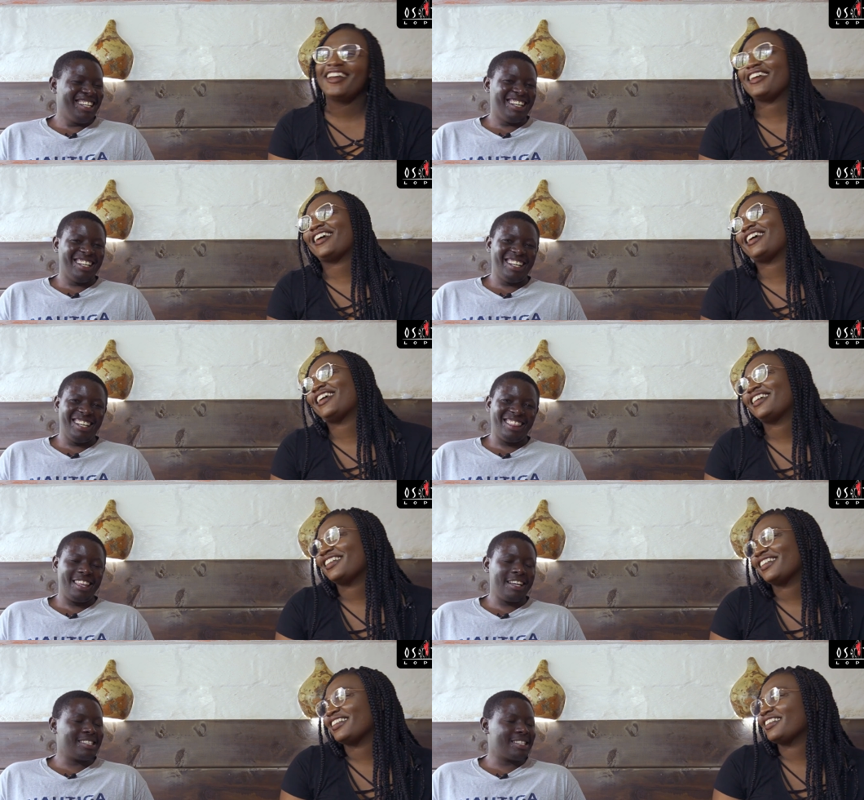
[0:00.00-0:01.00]
Speaker 1: Uh, yeah. Uh,
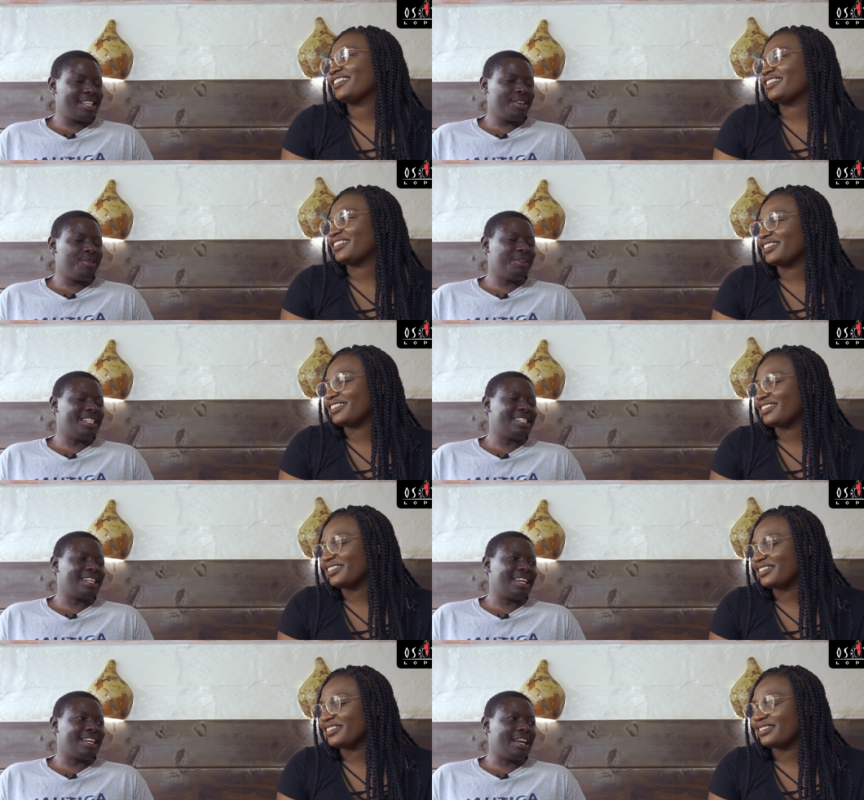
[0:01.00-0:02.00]
thanks. Thank you once
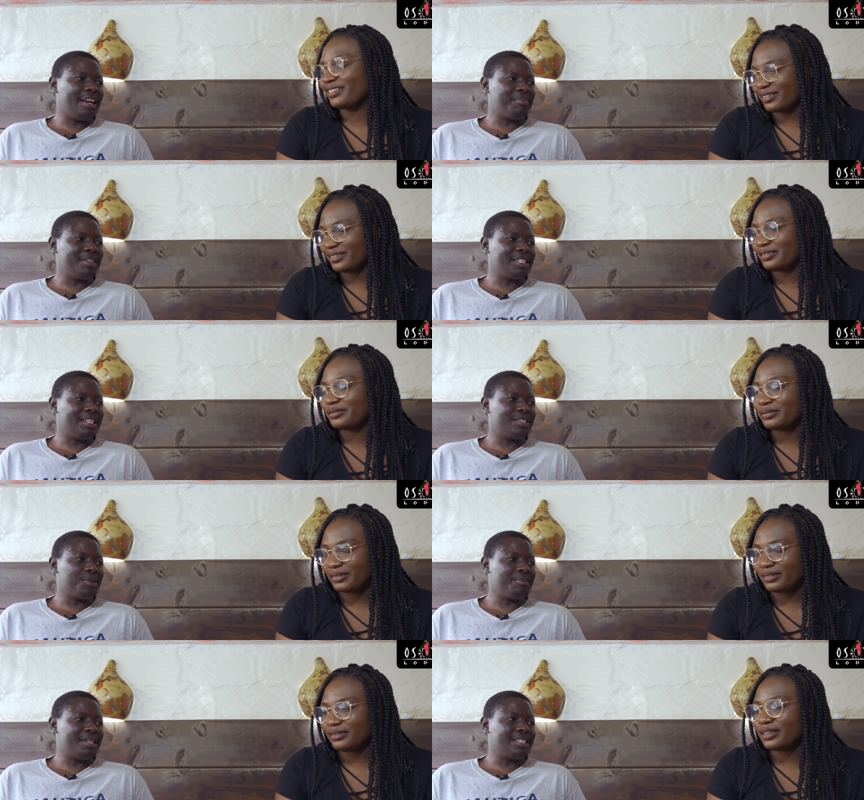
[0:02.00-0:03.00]
again. I appreciate
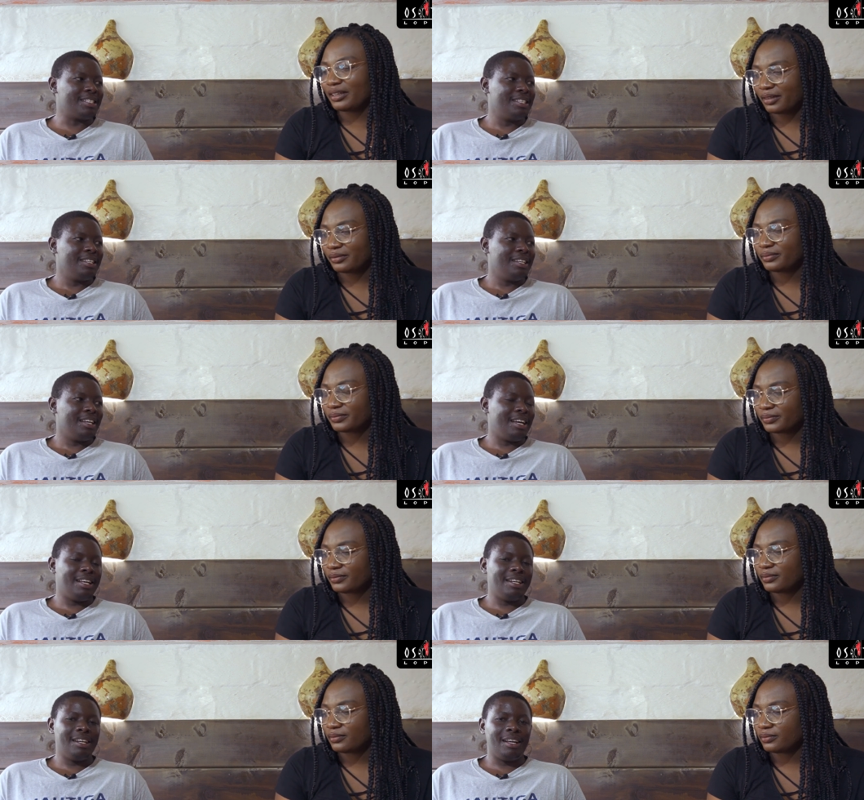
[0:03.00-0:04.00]
so much. Yeah.
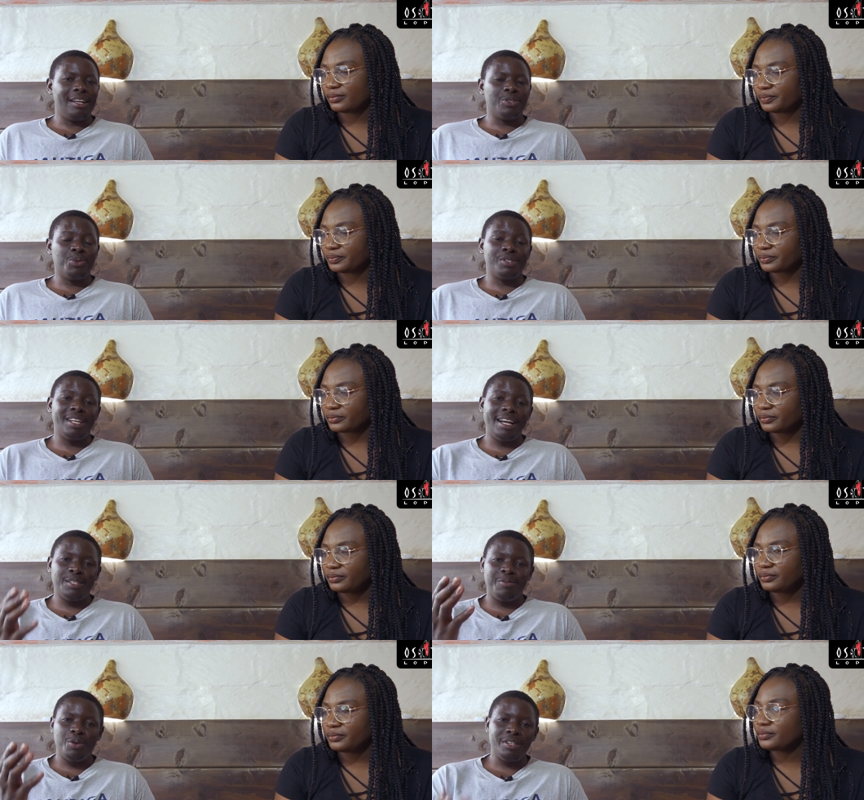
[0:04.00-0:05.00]
And uh, it was
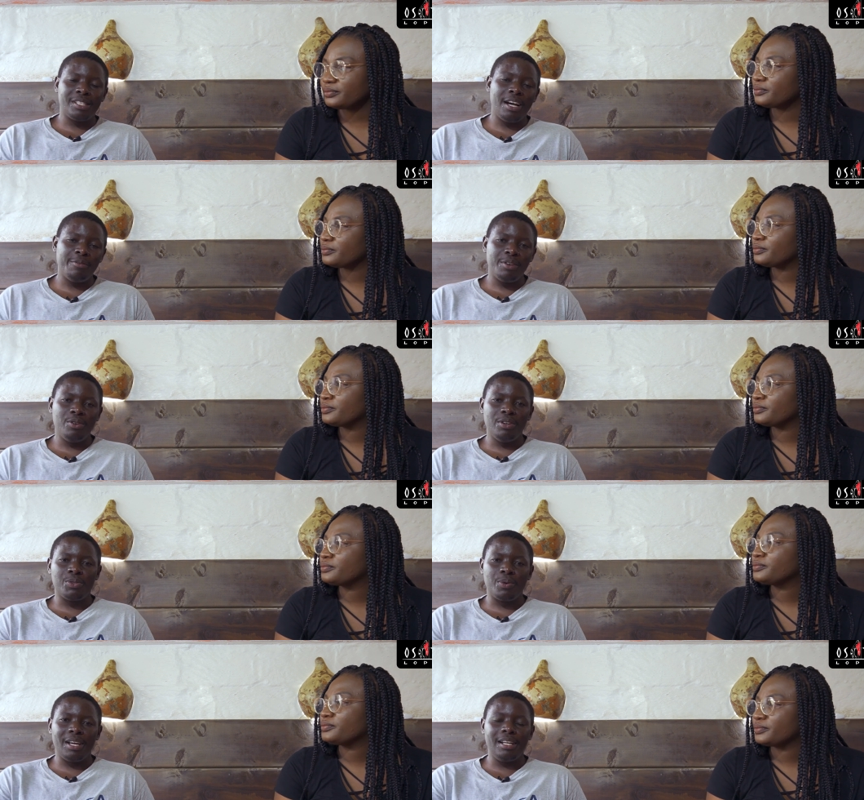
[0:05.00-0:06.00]
nice viewers having you
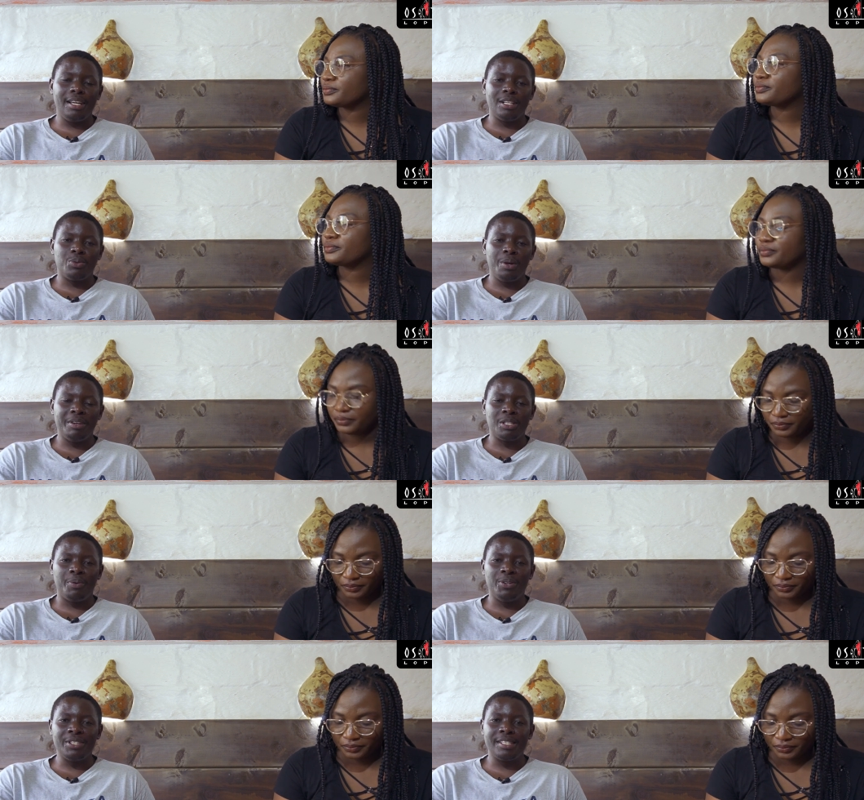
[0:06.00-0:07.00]
as well here at Wima
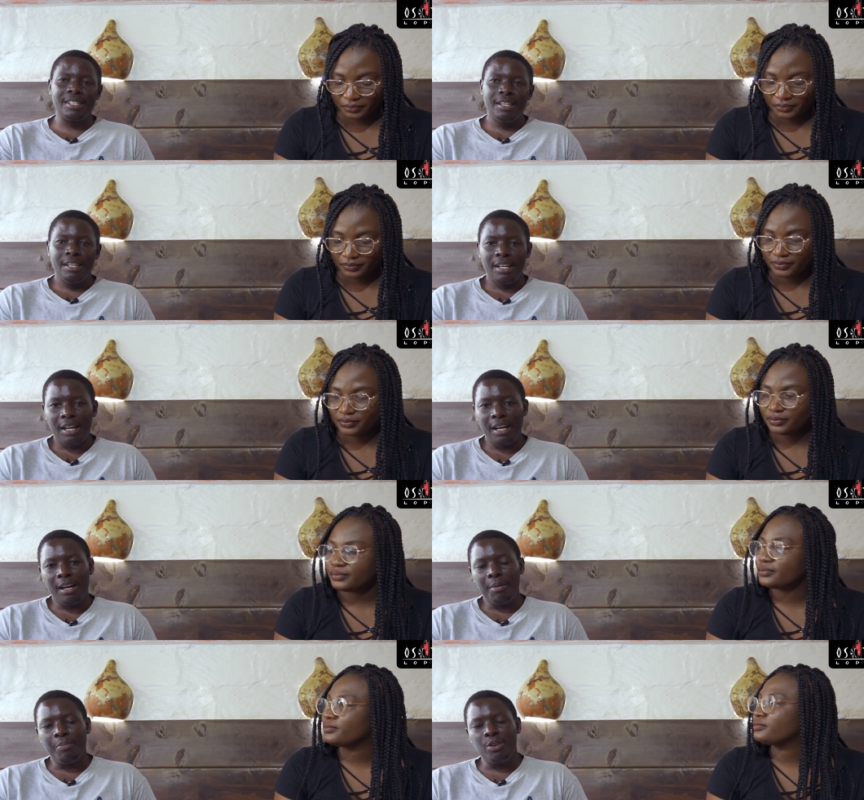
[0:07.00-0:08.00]
Sports
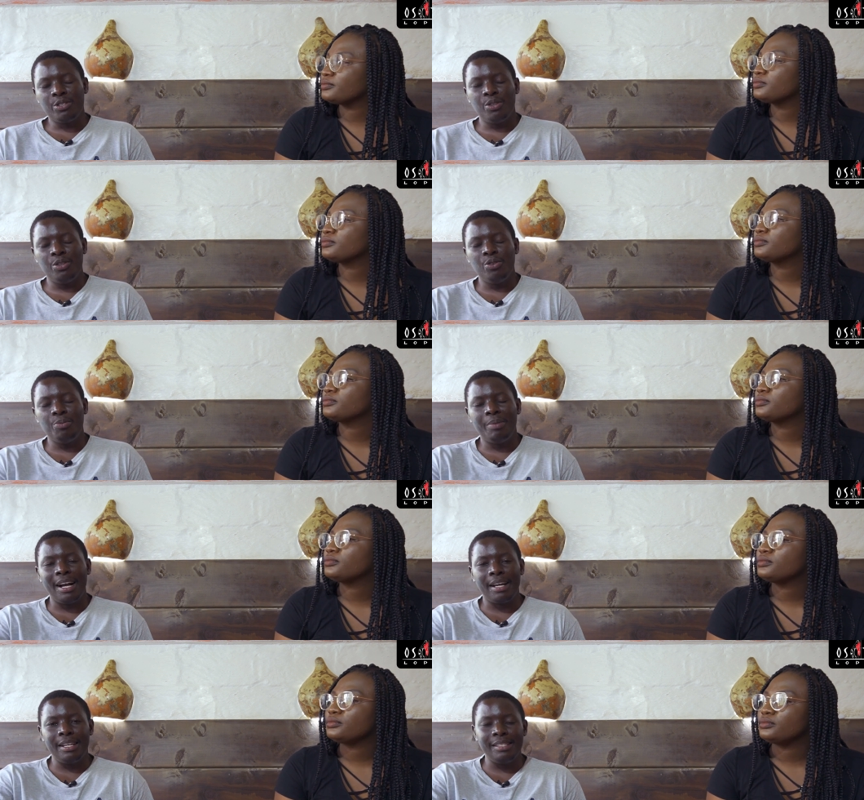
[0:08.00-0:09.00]
uh, brought to you
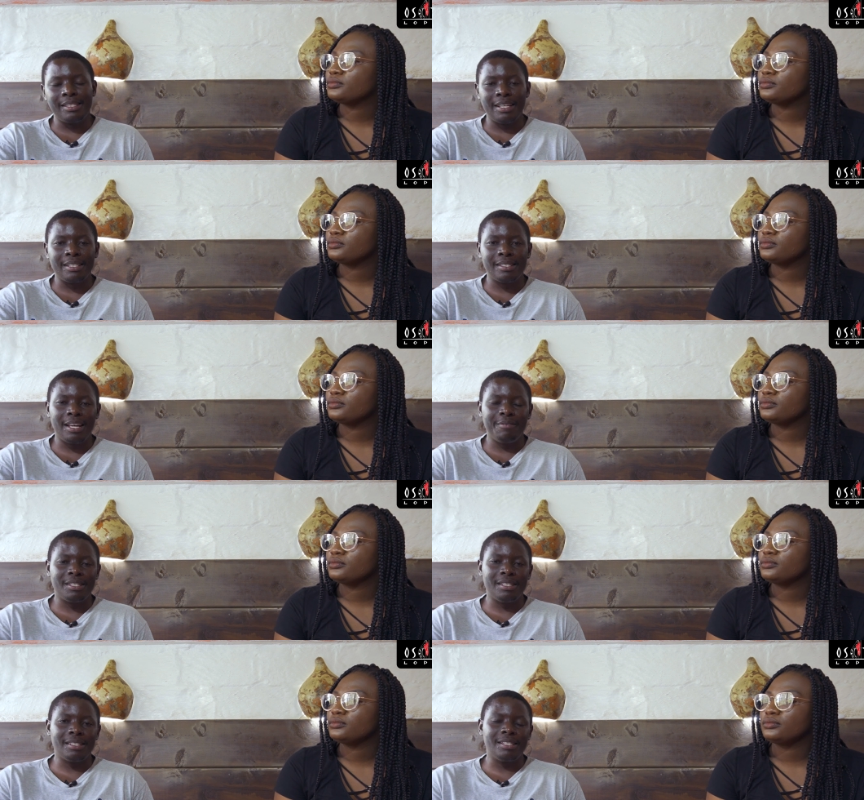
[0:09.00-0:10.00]
by Eastech
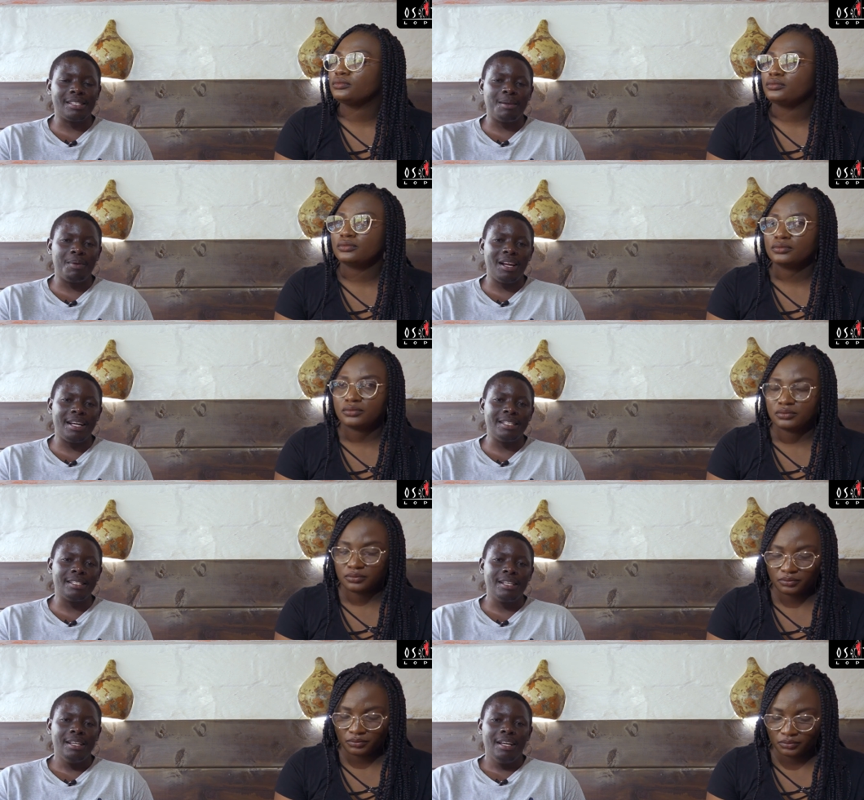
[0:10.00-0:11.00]
Services and
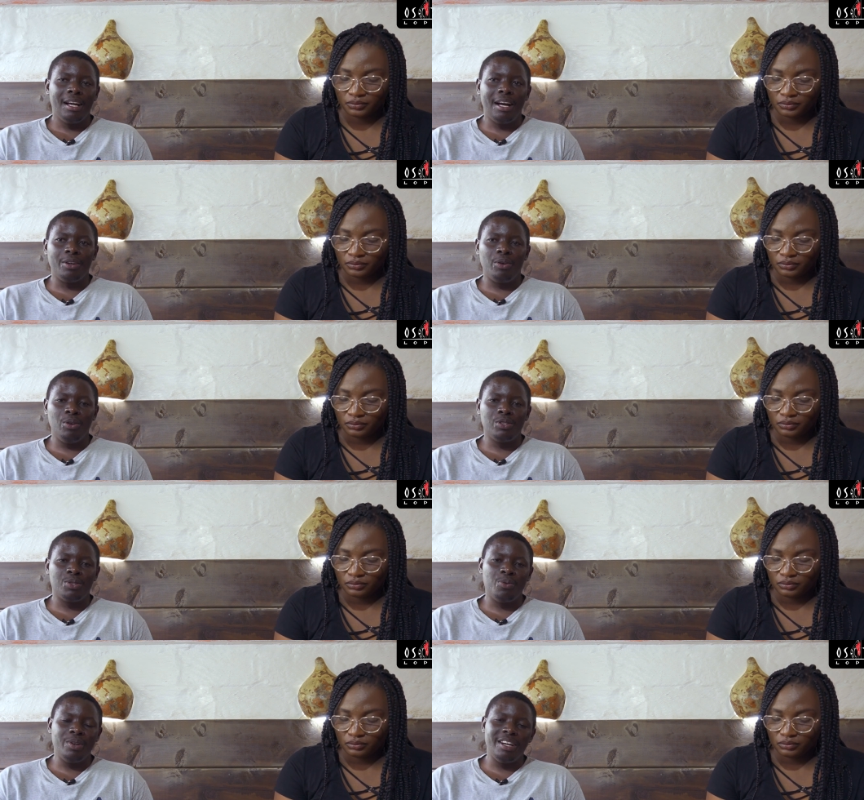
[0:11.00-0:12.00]
Supplies. And
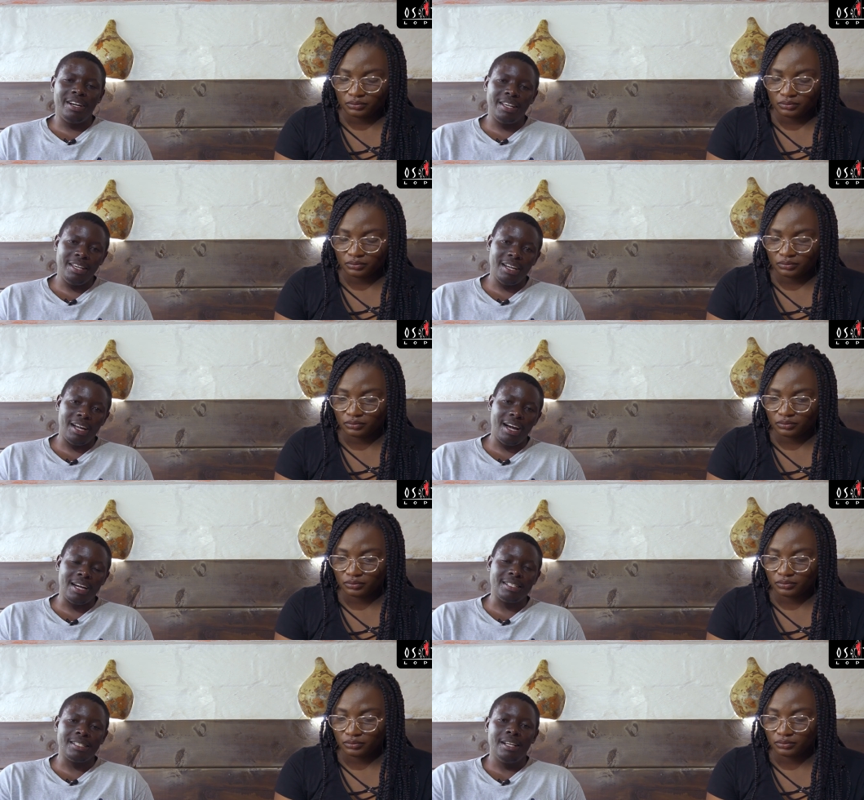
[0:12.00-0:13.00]
also, we are here at